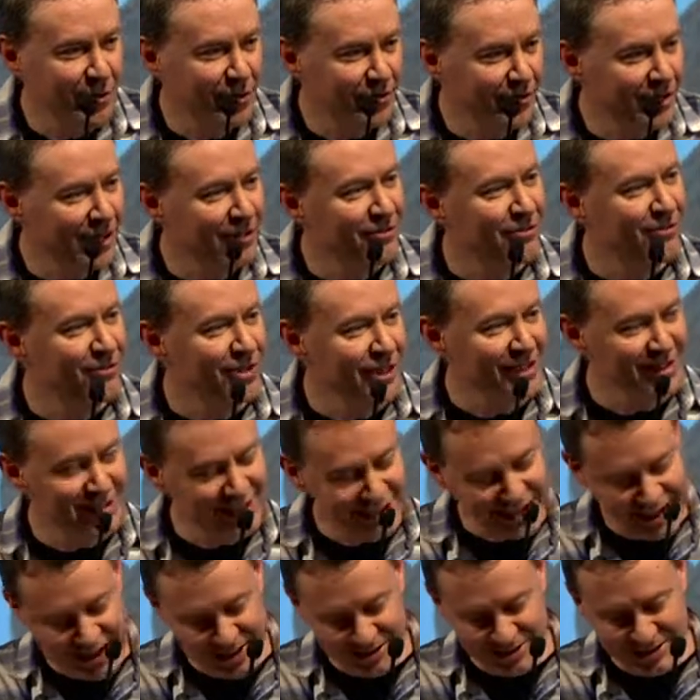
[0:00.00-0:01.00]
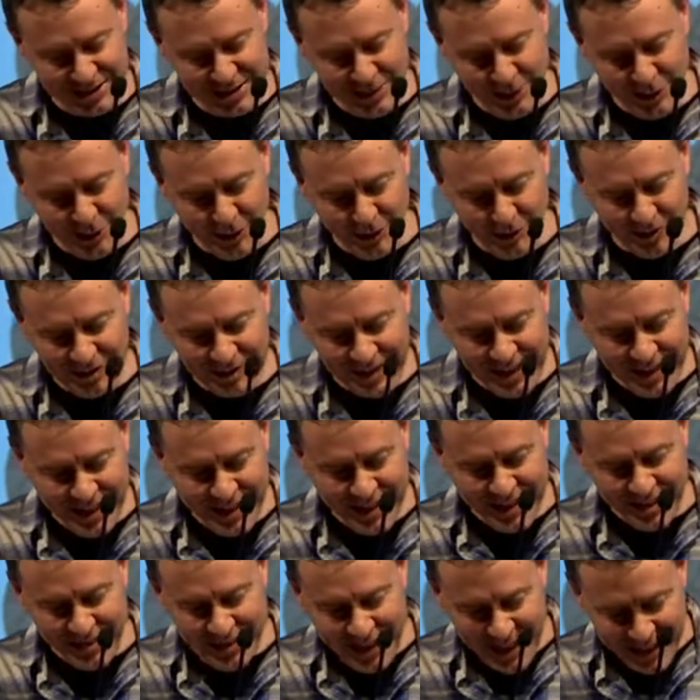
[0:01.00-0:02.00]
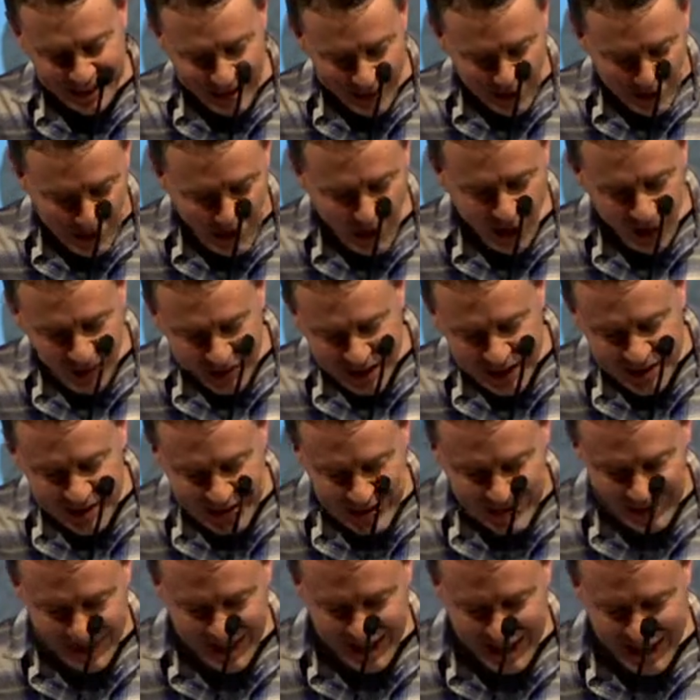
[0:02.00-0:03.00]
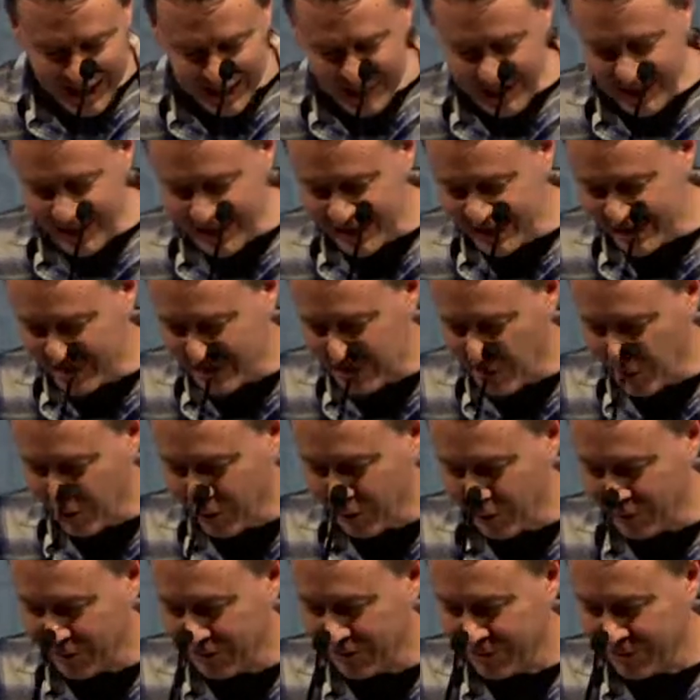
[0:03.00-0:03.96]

we've convinced ourselves that knowledge is an end in itself.